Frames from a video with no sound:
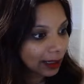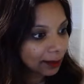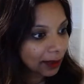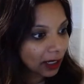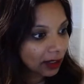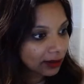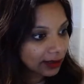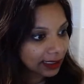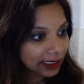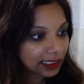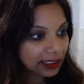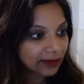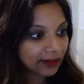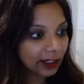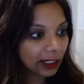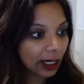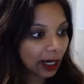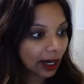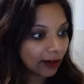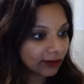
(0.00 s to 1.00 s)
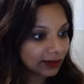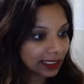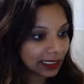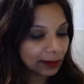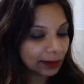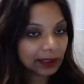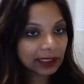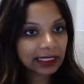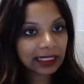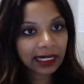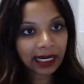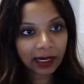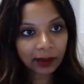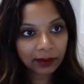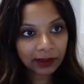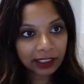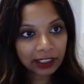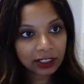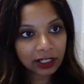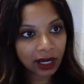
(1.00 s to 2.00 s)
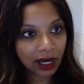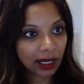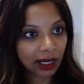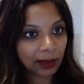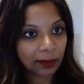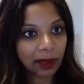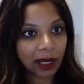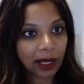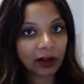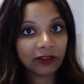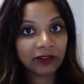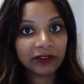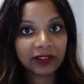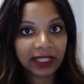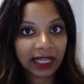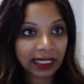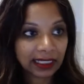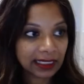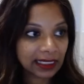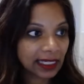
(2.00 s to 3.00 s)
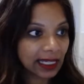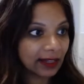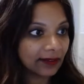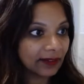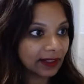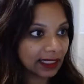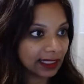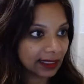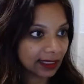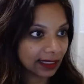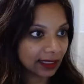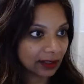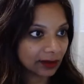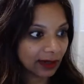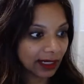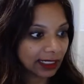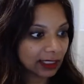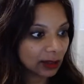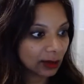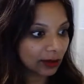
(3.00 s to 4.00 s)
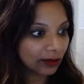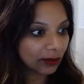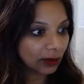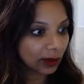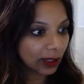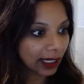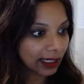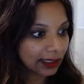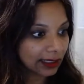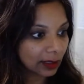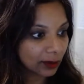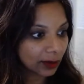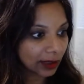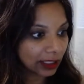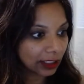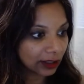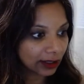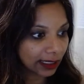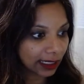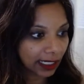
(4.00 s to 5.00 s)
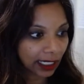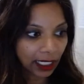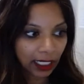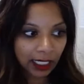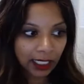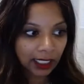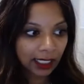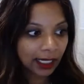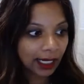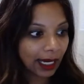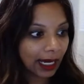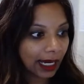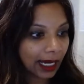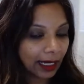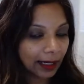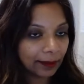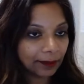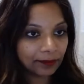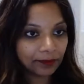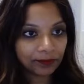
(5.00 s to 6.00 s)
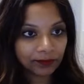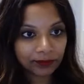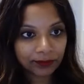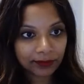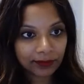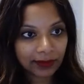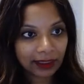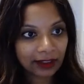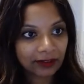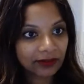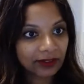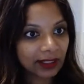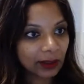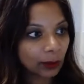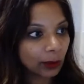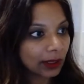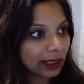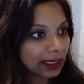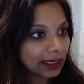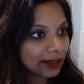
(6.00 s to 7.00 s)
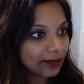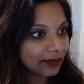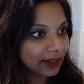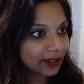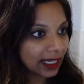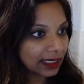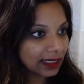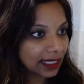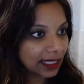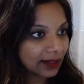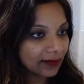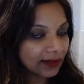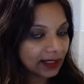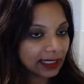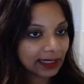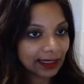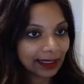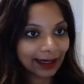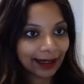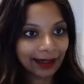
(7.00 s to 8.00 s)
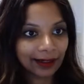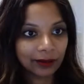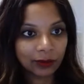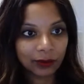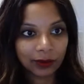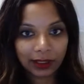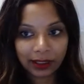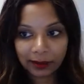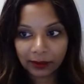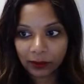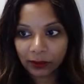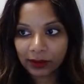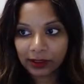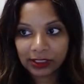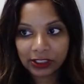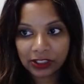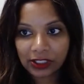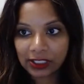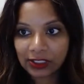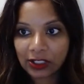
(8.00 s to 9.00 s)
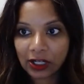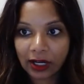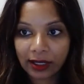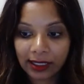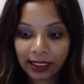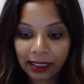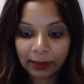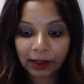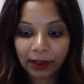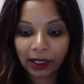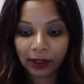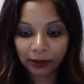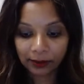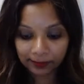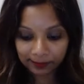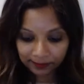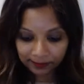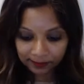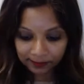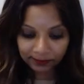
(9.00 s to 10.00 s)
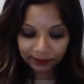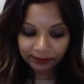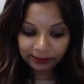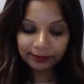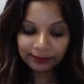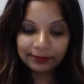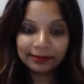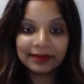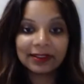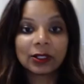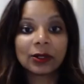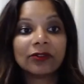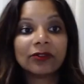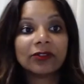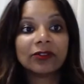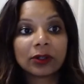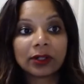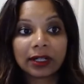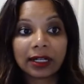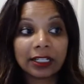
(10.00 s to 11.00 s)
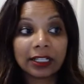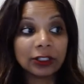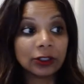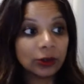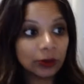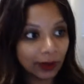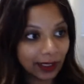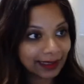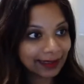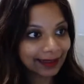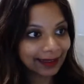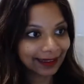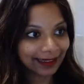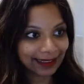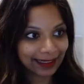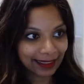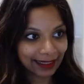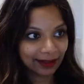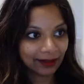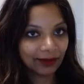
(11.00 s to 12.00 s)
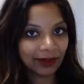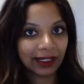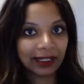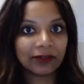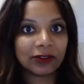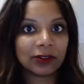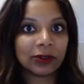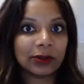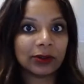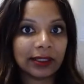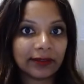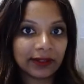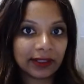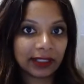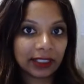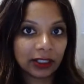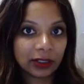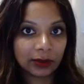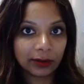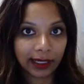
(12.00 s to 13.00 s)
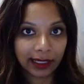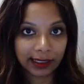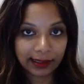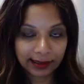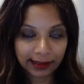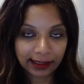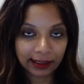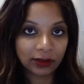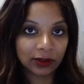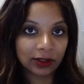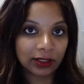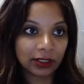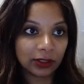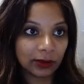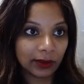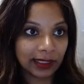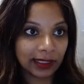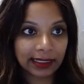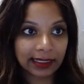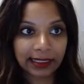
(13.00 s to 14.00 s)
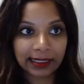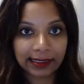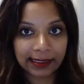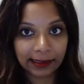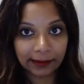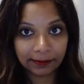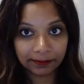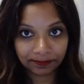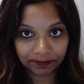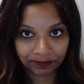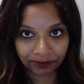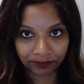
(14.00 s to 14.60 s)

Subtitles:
about this very often, but today I want to talk about fiancé visas, right? So if you guys are wondering, what is a fiancé visa? What is she talking about? So if you're a U.S. citizen, right? If you live in the U.S. and you're a U.S. citizen,